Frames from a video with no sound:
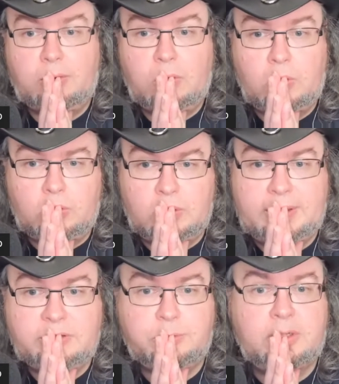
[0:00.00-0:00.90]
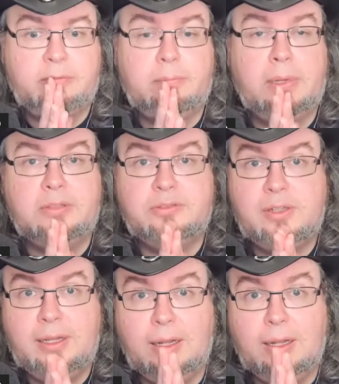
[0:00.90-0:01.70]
hall is one of bustling